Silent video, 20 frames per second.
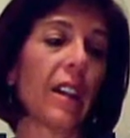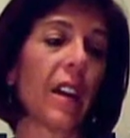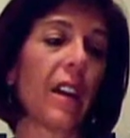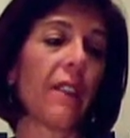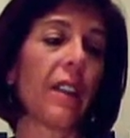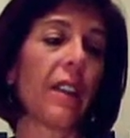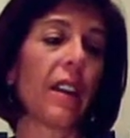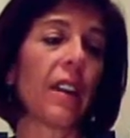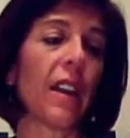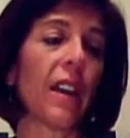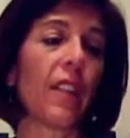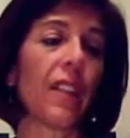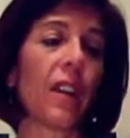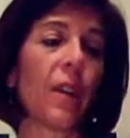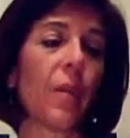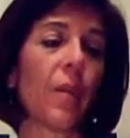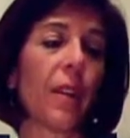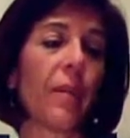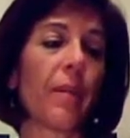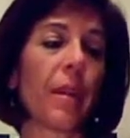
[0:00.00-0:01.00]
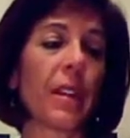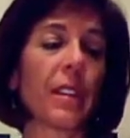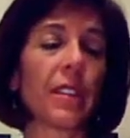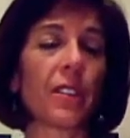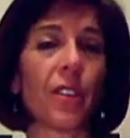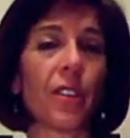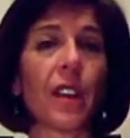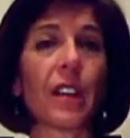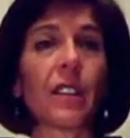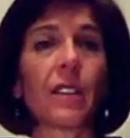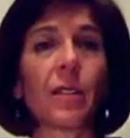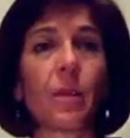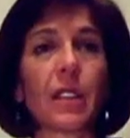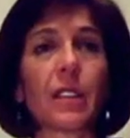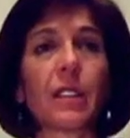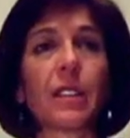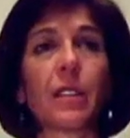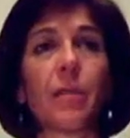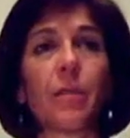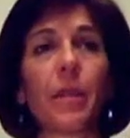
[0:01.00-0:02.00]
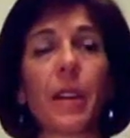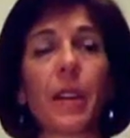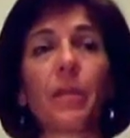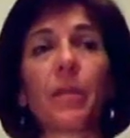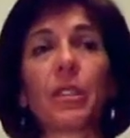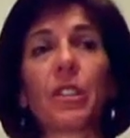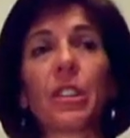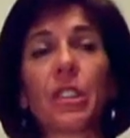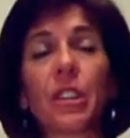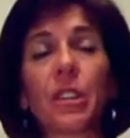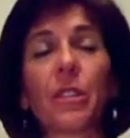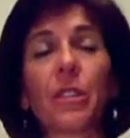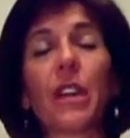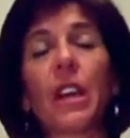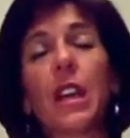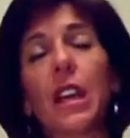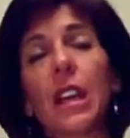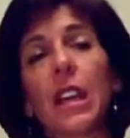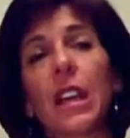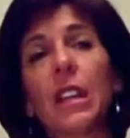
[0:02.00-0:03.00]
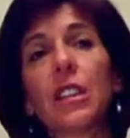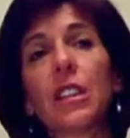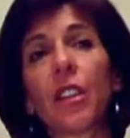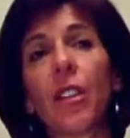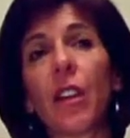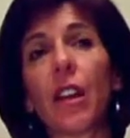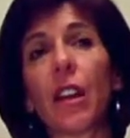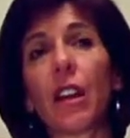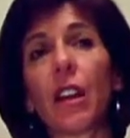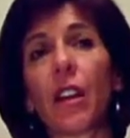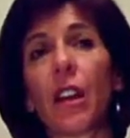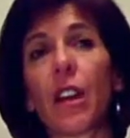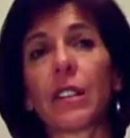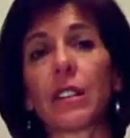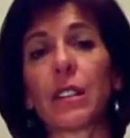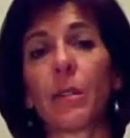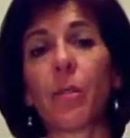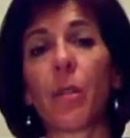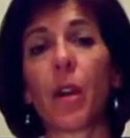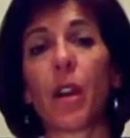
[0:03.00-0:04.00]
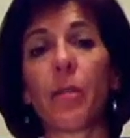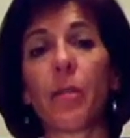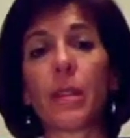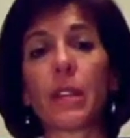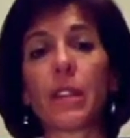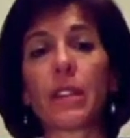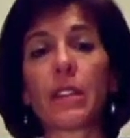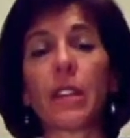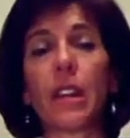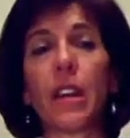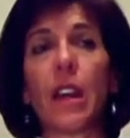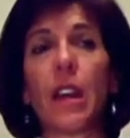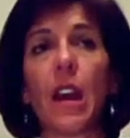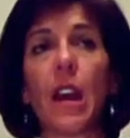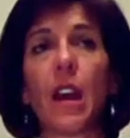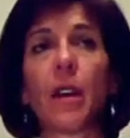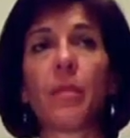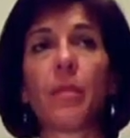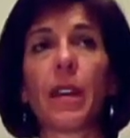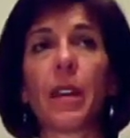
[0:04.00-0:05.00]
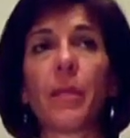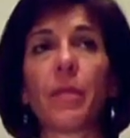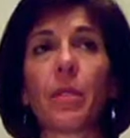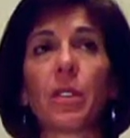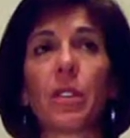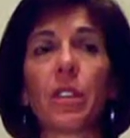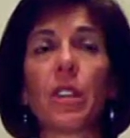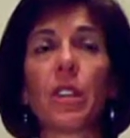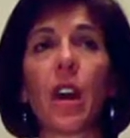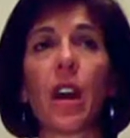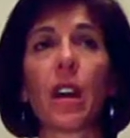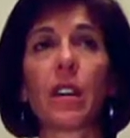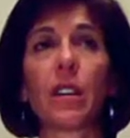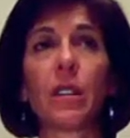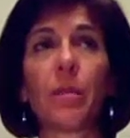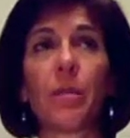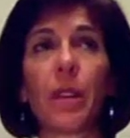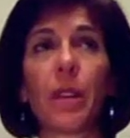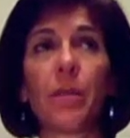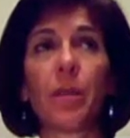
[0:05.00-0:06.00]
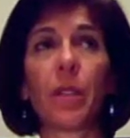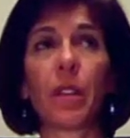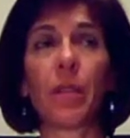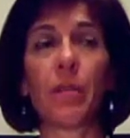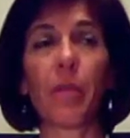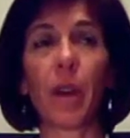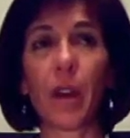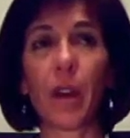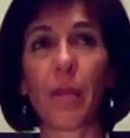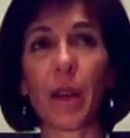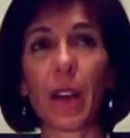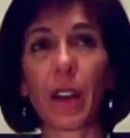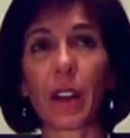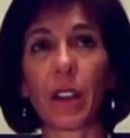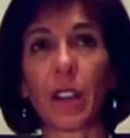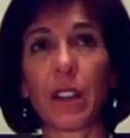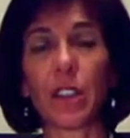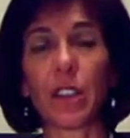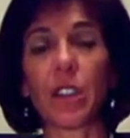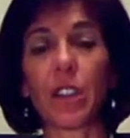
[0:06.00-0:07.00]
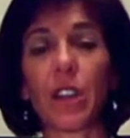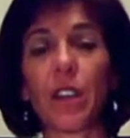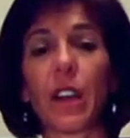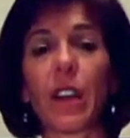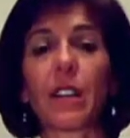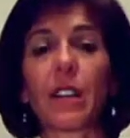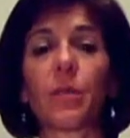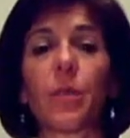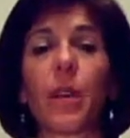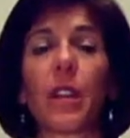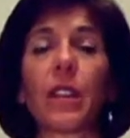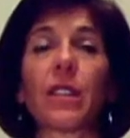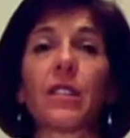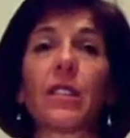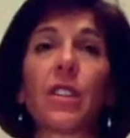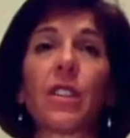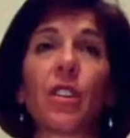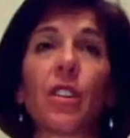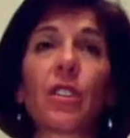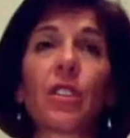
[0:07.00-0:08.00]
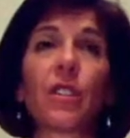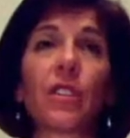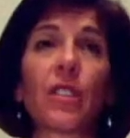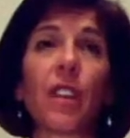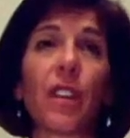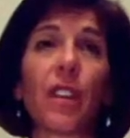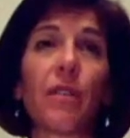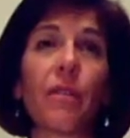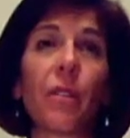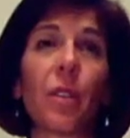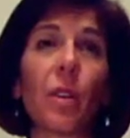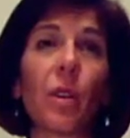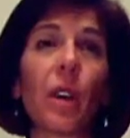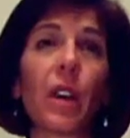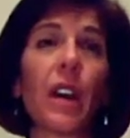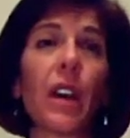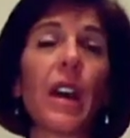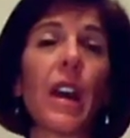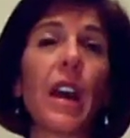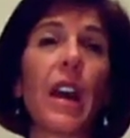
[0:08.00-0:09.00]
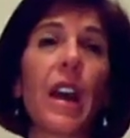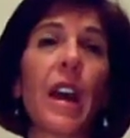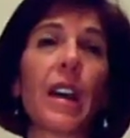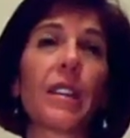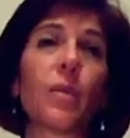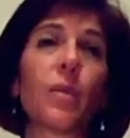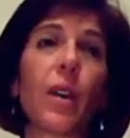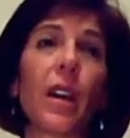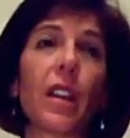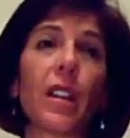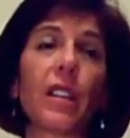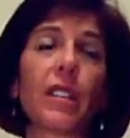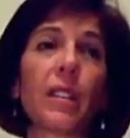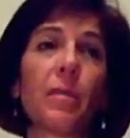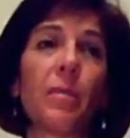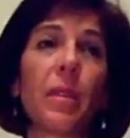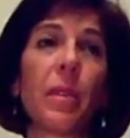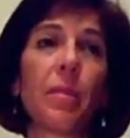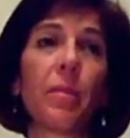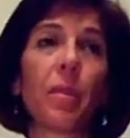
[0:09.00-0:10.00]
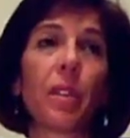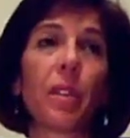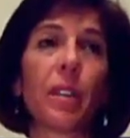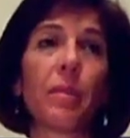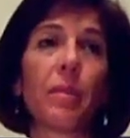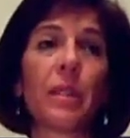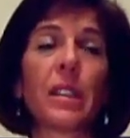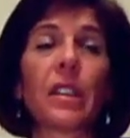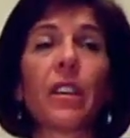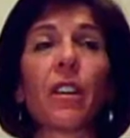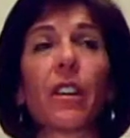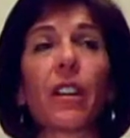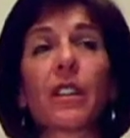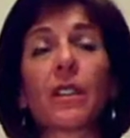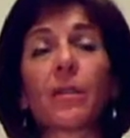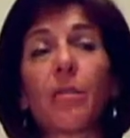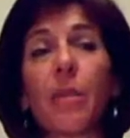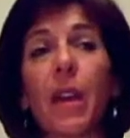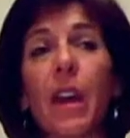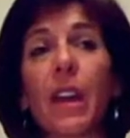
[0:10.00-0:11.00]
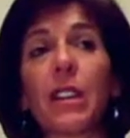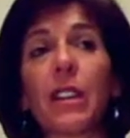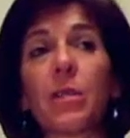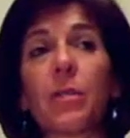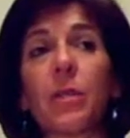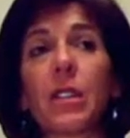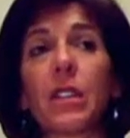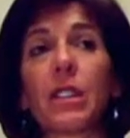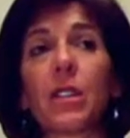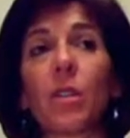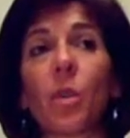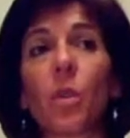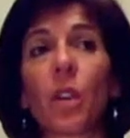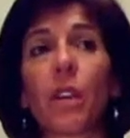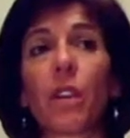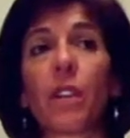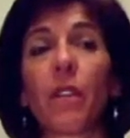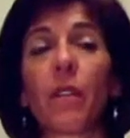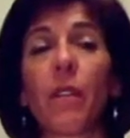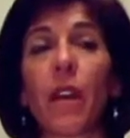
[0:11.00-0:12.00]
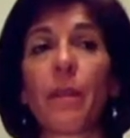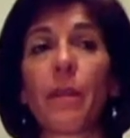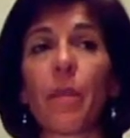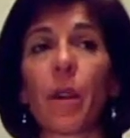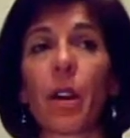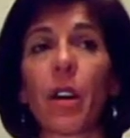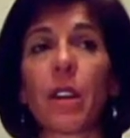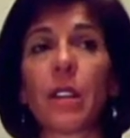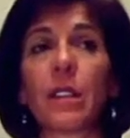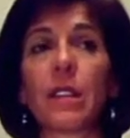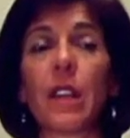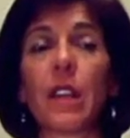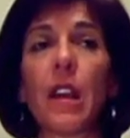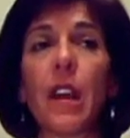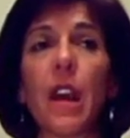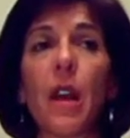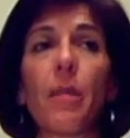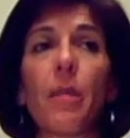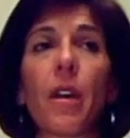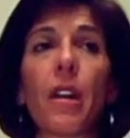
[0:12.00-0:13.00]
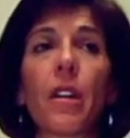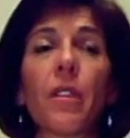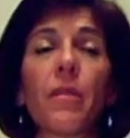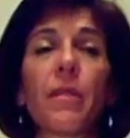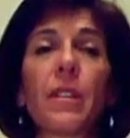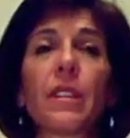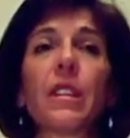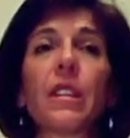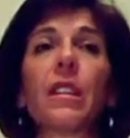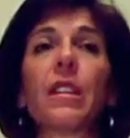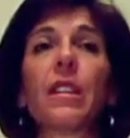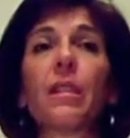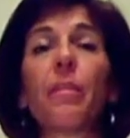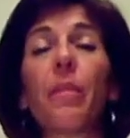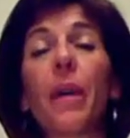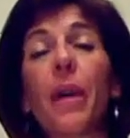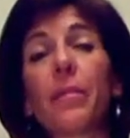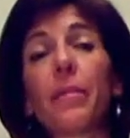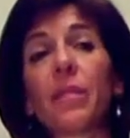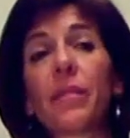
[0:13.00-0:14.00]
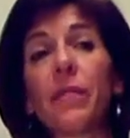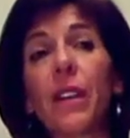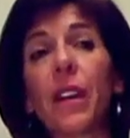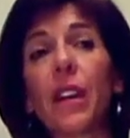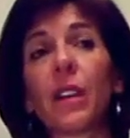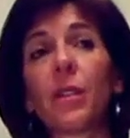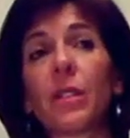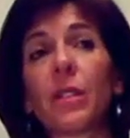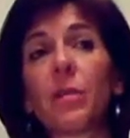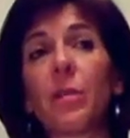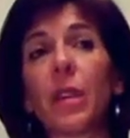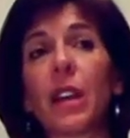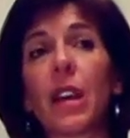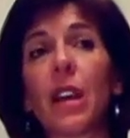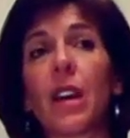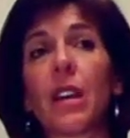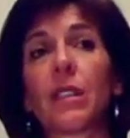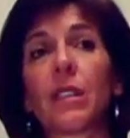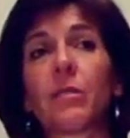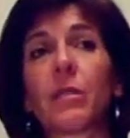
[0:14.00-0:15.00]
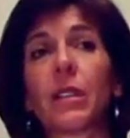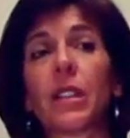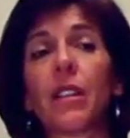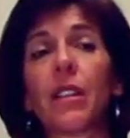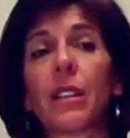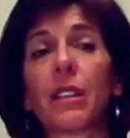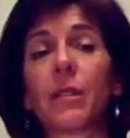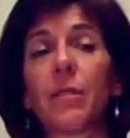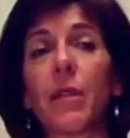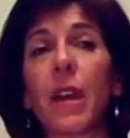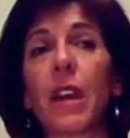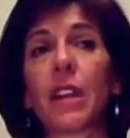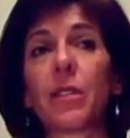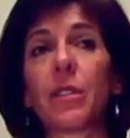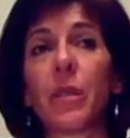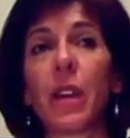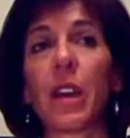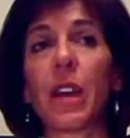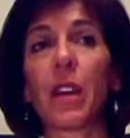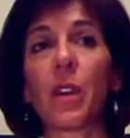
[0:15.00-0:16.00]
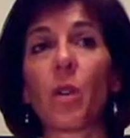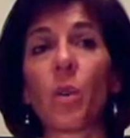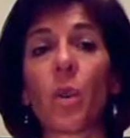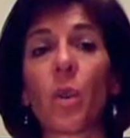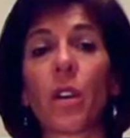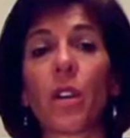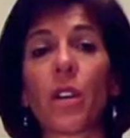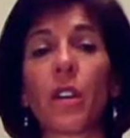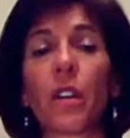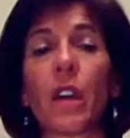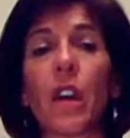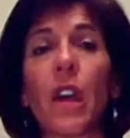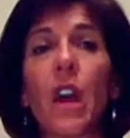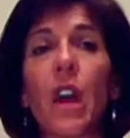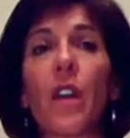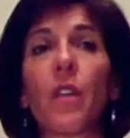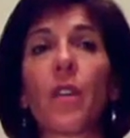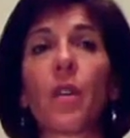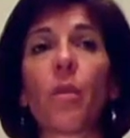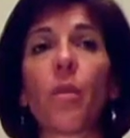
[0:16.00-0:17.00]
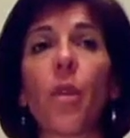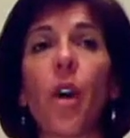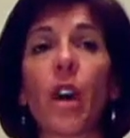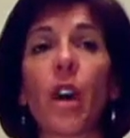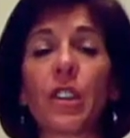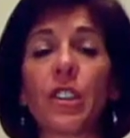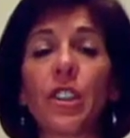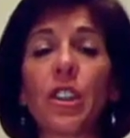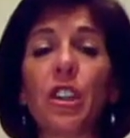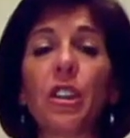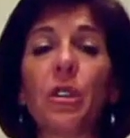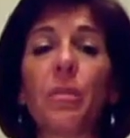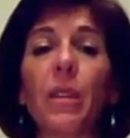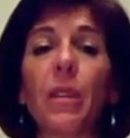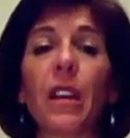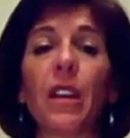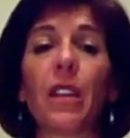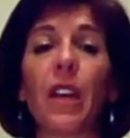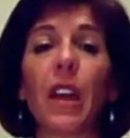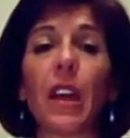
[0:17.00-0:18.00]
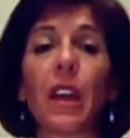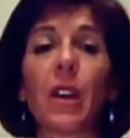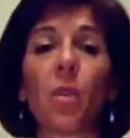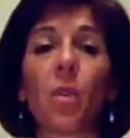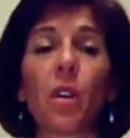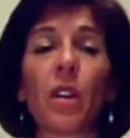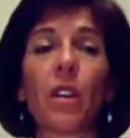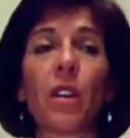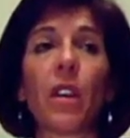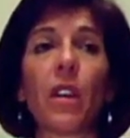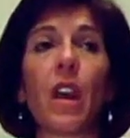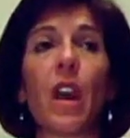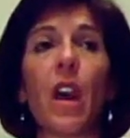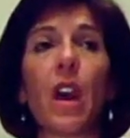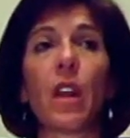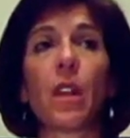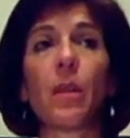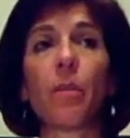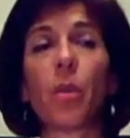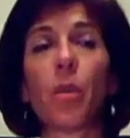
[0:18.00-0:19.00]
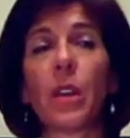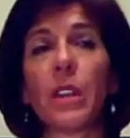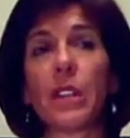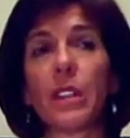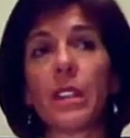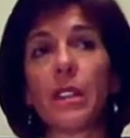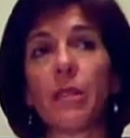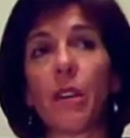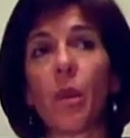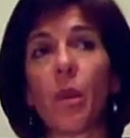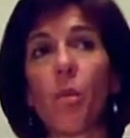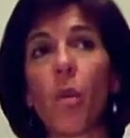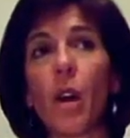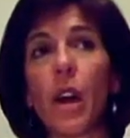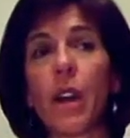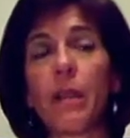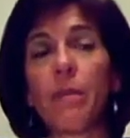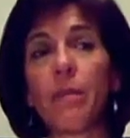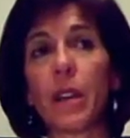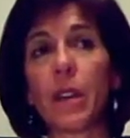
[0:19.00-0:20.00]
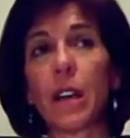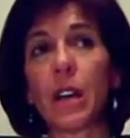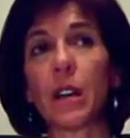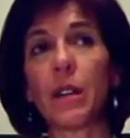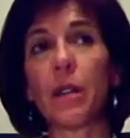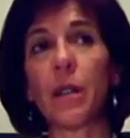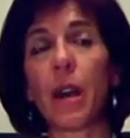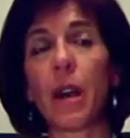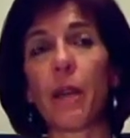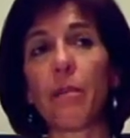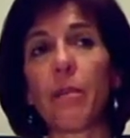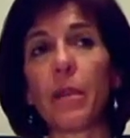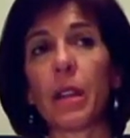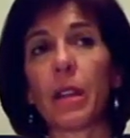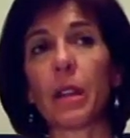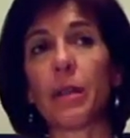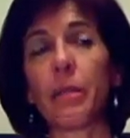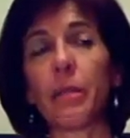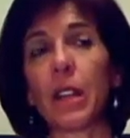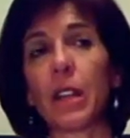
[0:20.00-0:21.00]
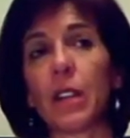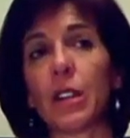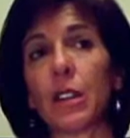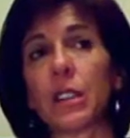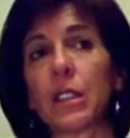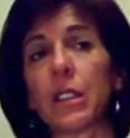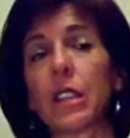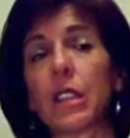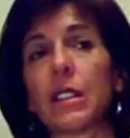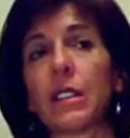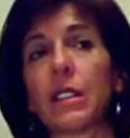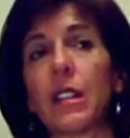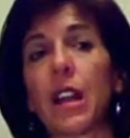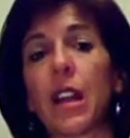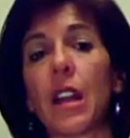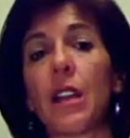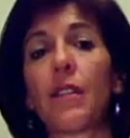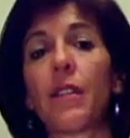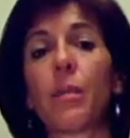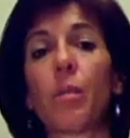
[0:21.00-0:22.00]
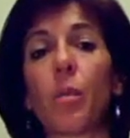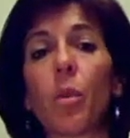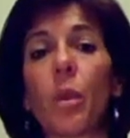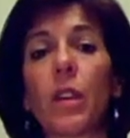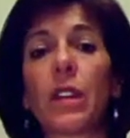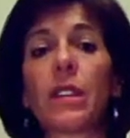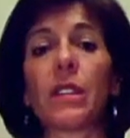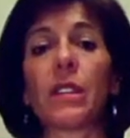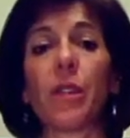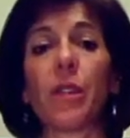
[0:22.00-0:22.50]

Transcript: And I found out that one of my strengths was to be able to integrate across departments and be able to talk to people in biomedical engineering, as well as the nurses on the floor, as well as the people in materials management, to order the right parts. Part of the reason that the pumps failed was because materials management had ordered the wrong tubing. They had ordered the 0.01 millimeters instead of the 0.03